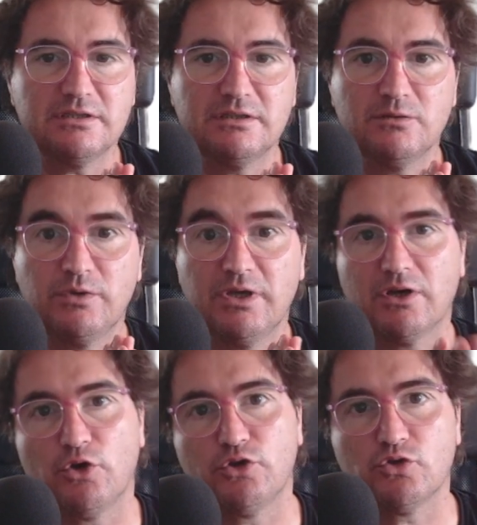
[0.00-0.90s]
we are
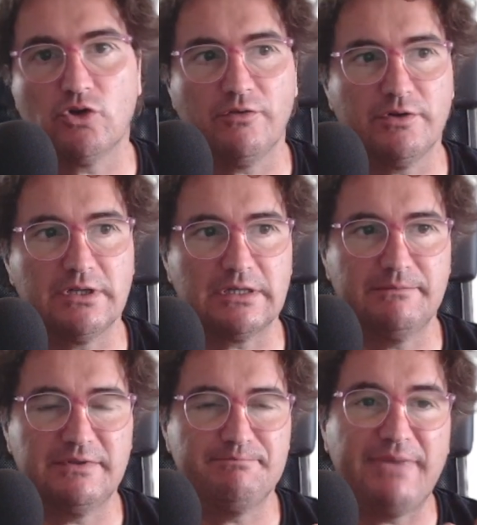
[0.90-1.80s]
going to cover
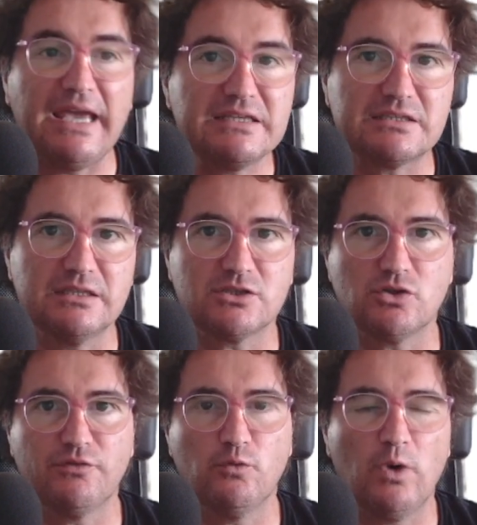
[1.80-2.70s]
the basics
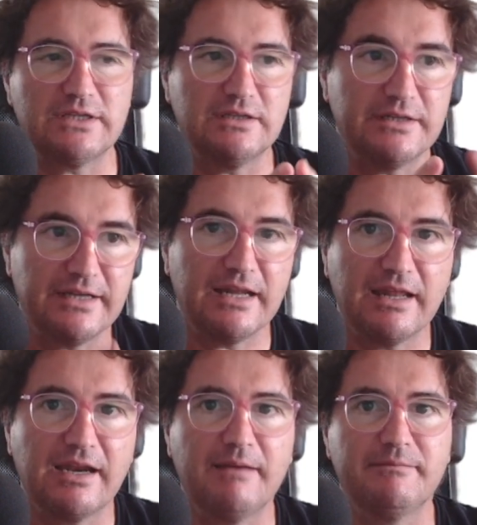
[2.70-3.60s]
of what an
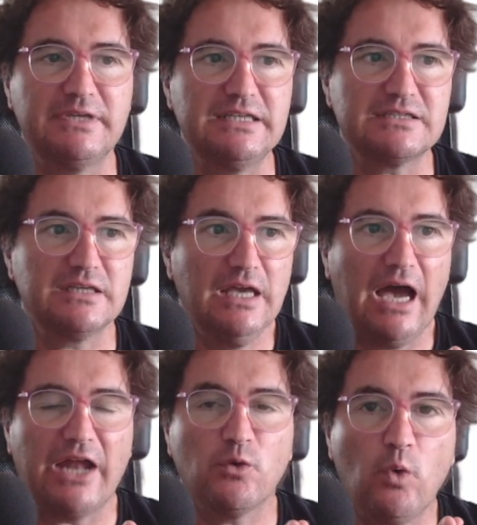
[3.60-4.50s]
LLM is
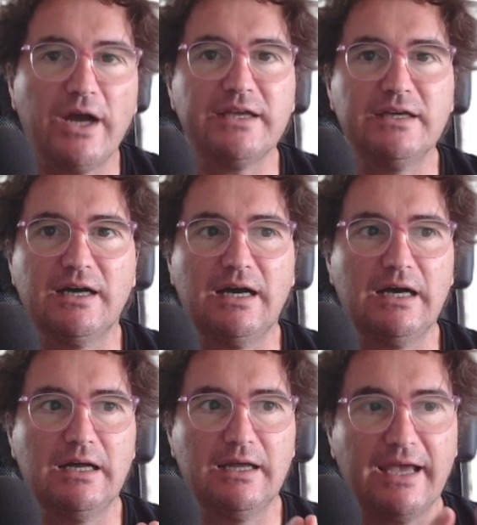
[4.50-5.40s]
and why a
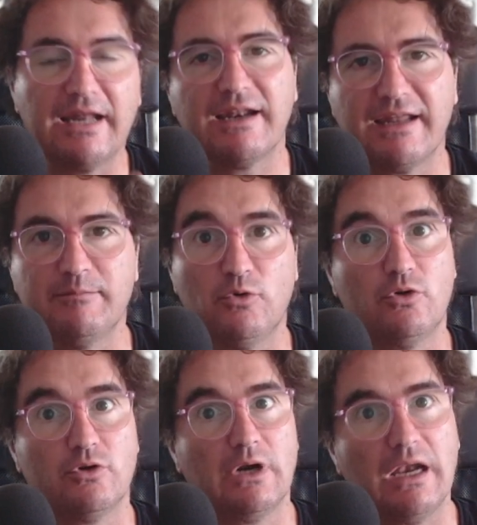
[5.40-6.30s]
LLM
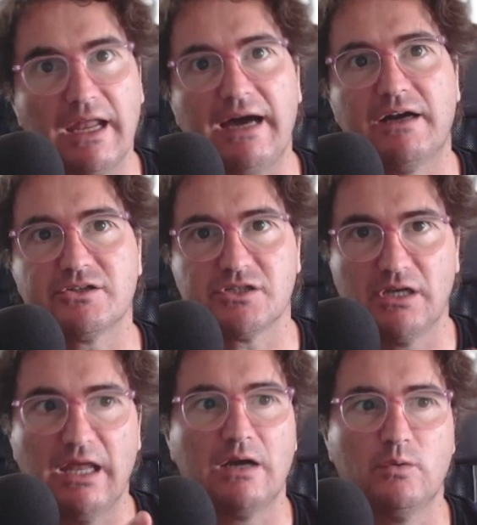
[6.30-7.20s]
or large
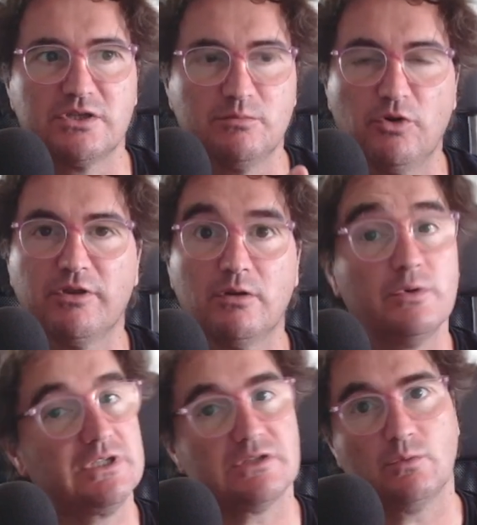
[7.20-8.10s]
language model,
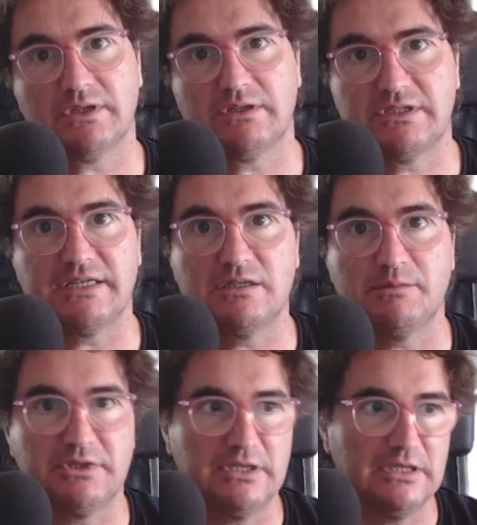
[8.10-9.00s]
which is what
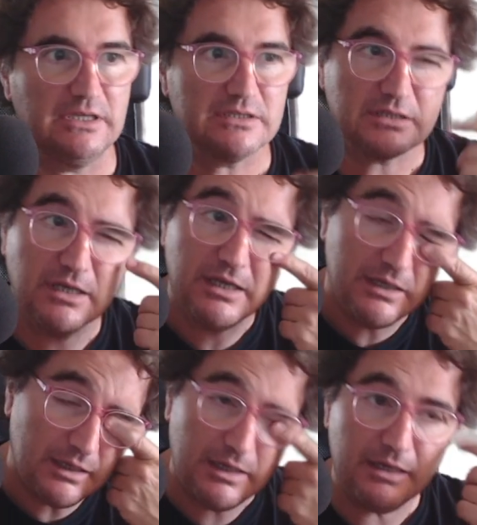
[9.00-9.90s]
ChatGPT
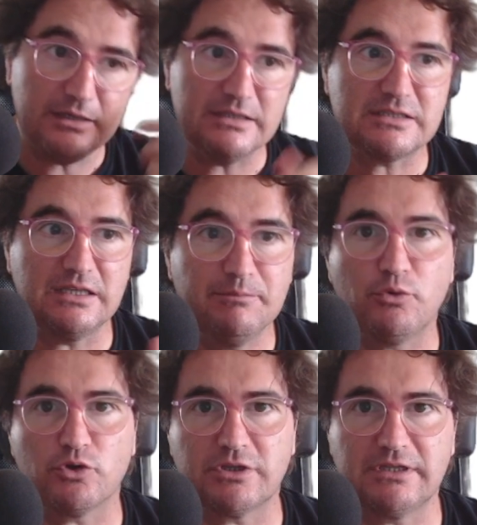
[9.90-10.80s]
is
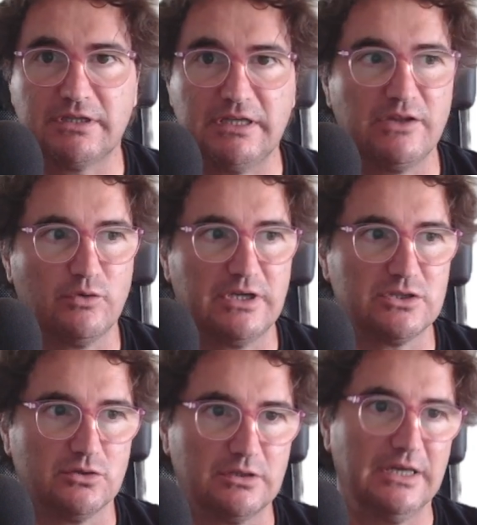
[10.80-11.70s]
important in
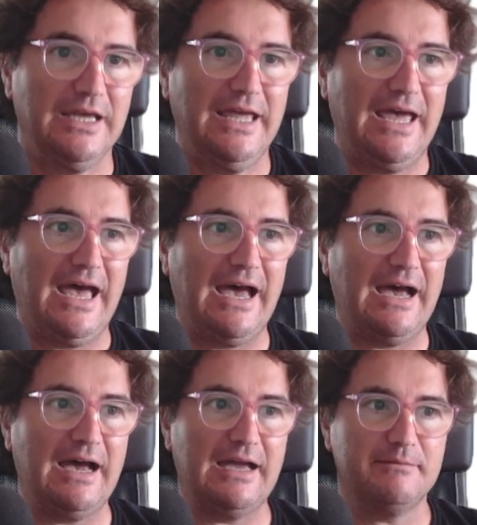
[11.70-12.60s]
education.
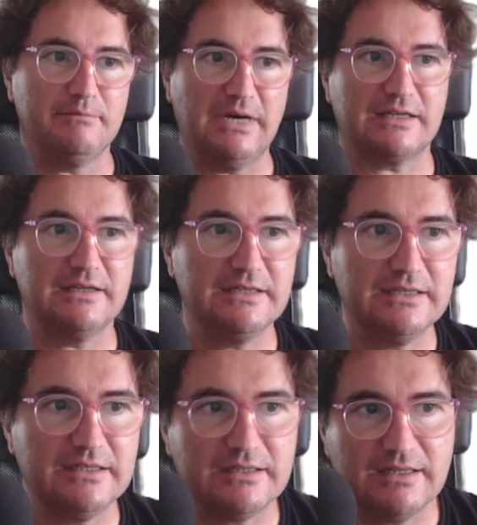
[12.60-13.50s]
I'm Marc
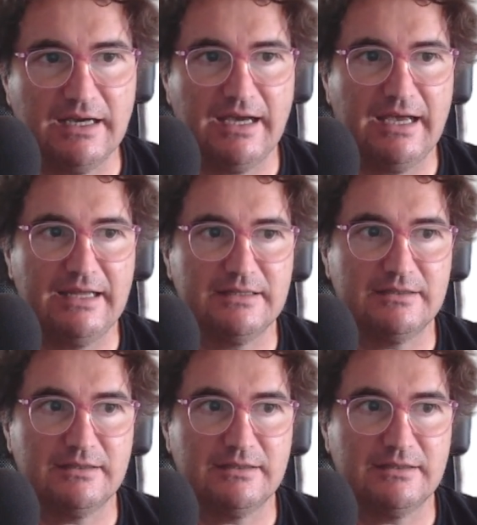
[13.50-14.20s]
Allier and